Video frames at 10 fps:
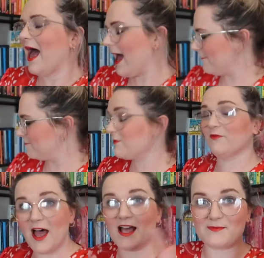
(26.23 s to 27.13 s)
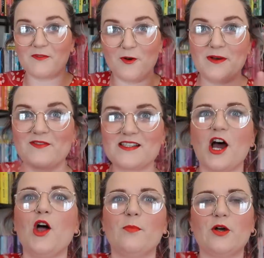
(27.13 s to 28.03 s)
Um, but first, before we even
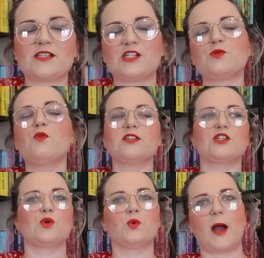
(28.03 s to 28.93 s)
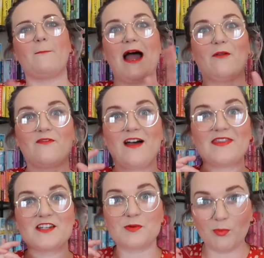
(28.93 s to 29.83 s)
start on the books, I just wanted to talk about the
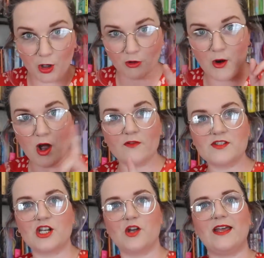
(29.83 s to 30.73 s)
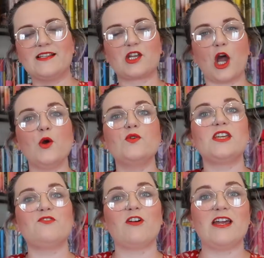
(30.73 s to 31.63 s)
fact that tomorrow afternoon is
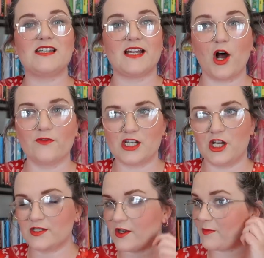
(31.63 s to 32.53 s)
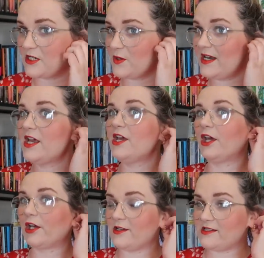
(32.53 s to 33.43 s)
Cozy Reading Afternoon. So I've been doing
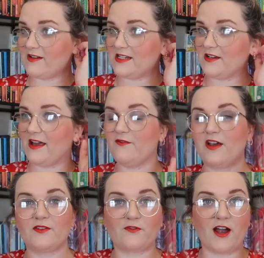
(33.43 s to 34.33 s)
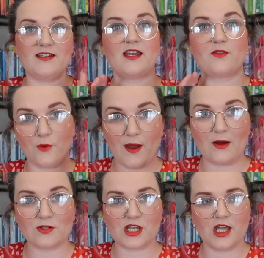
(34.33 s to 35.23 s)
Cozy Reading Night every other Friday
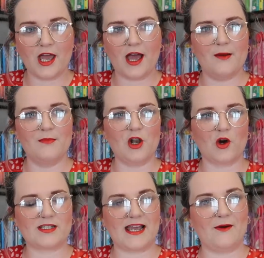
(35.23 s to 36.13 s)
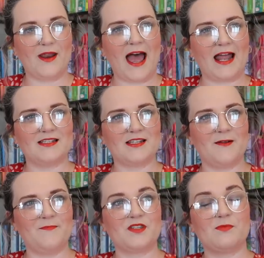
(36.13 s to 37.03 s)
throughout um, lockdown, and
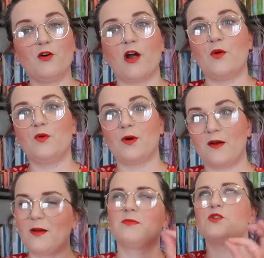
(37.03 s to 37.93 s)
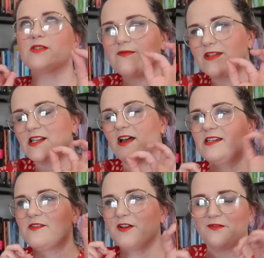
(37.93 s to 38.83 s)
um, tomorrow I've been doing something
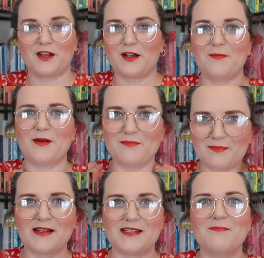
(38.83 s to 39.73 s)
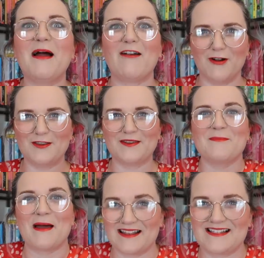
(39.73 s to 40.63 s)
slightly different. I feel like I'm a bloody parrot the
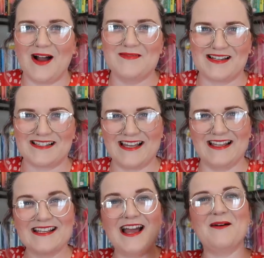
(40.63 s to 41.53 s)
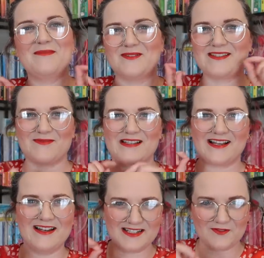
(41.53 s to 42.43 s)
amount of times I say this. I've been doing something
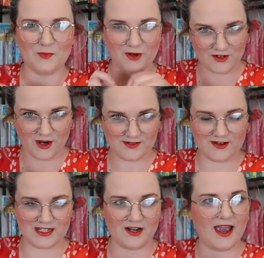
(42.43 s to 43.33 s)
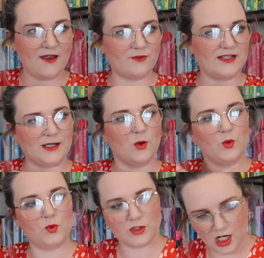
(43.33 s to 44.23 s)
slightly different with Cozy Reading Night every
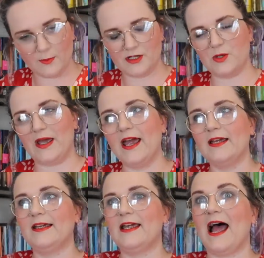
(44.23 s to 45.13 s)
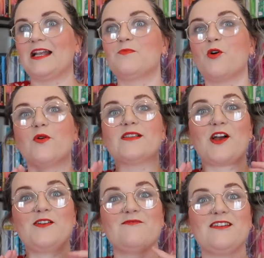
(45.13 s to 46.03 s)
single time we do it, and tomorrow it's
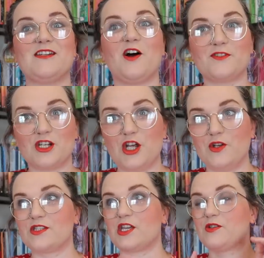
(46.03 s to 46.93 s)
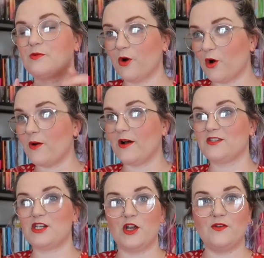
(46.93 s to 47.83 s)
Cozy Reading Afternoon. So tomorrow
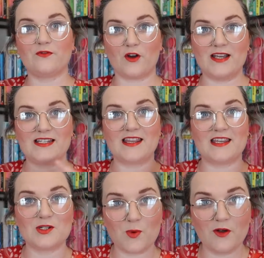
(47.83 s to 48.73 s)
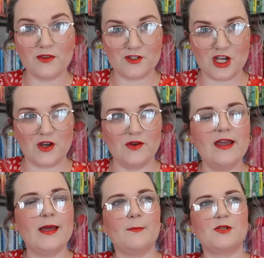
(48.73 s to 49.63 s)
afternoon, Friday the twelfth of
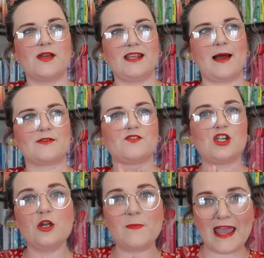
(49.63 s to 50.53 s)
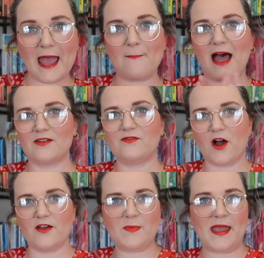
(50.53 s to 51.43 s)
June, between the hours of two p m and
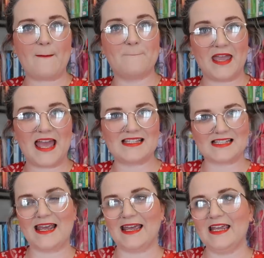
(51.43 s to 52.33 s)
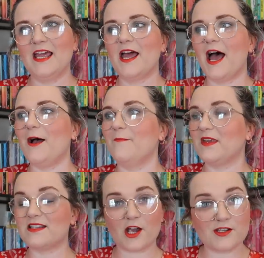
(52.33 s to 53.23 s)
five p m B S T,
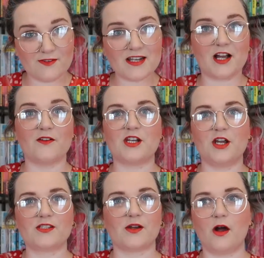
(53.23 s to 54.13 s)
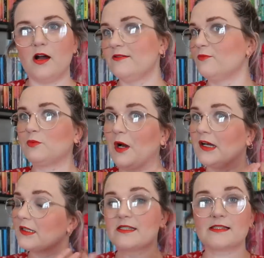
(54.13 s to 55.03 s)
um, it's Cozy Reading Afternoon, so it will
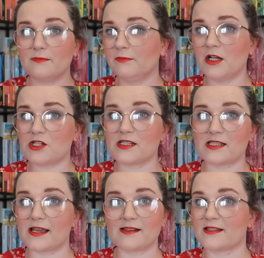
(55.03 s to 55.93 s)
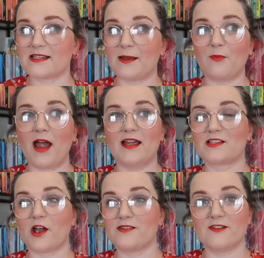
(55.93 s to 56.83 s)
work This, much as the, the same way
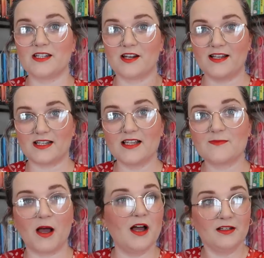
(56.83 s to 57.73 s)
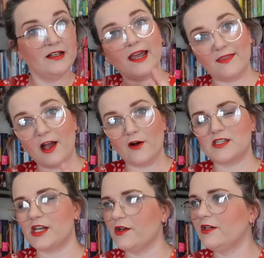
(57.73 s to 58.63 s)
as Cozy Reading Night does, but in the
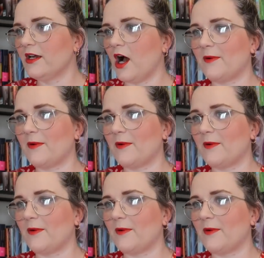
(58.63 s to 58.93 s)
afternoon.